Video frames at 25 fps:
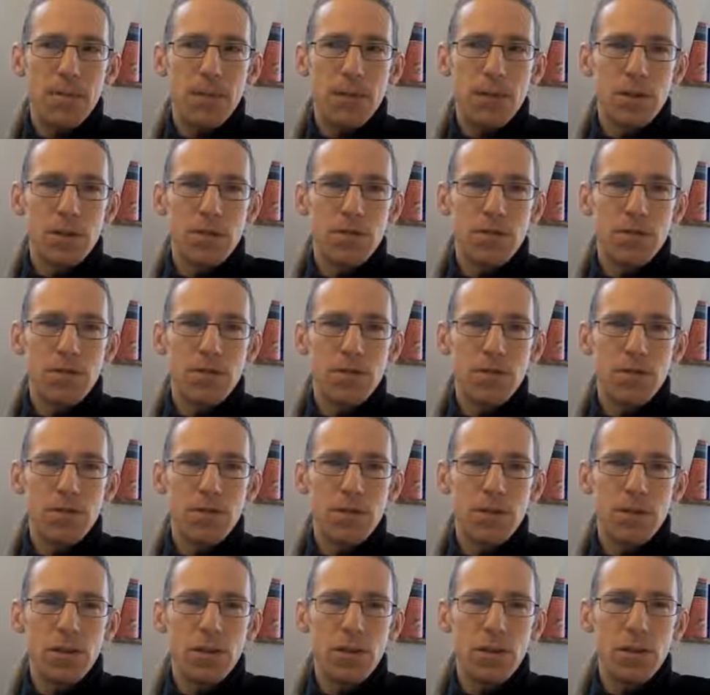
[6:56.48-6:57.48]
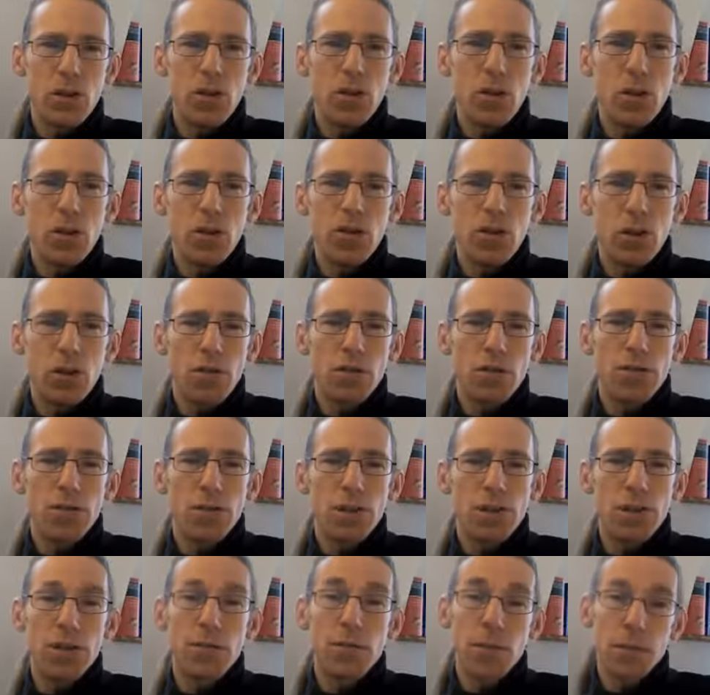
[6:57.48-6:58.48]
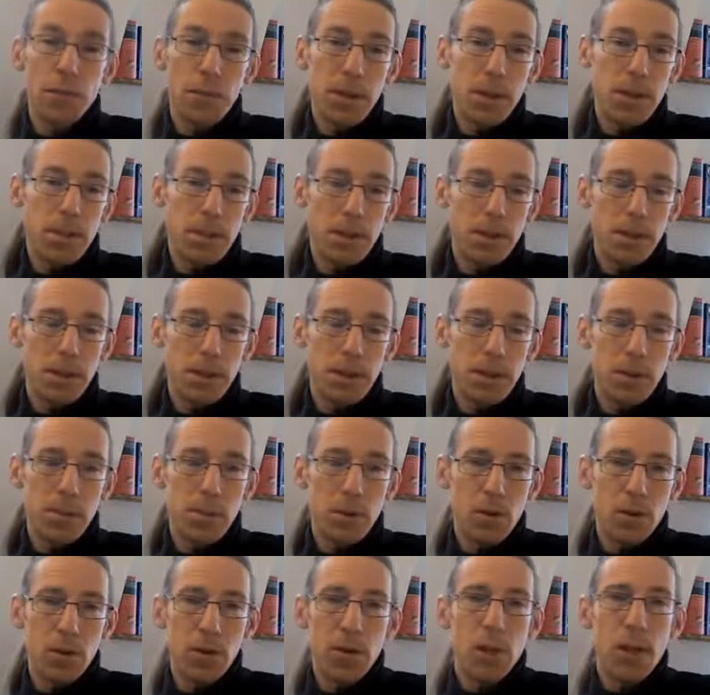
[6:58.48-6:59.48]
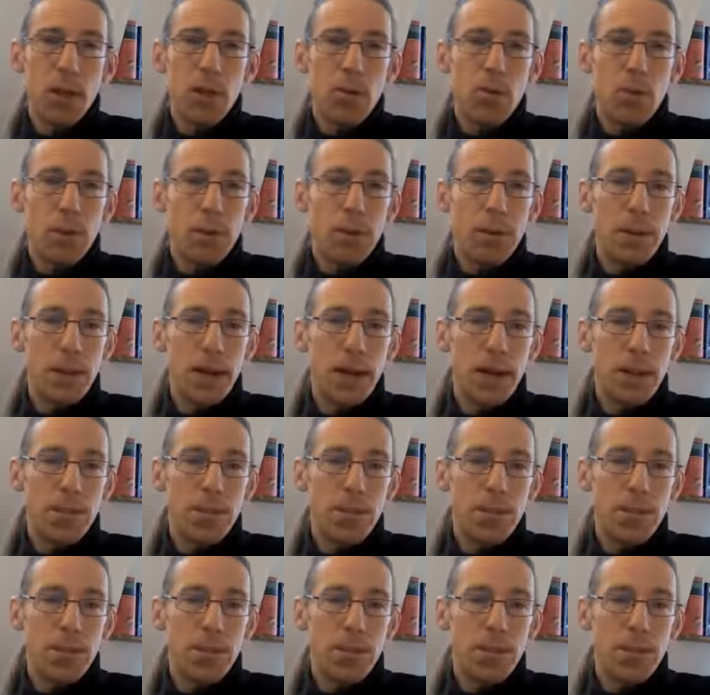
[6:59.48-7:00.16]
in terms of not offering them a PPP model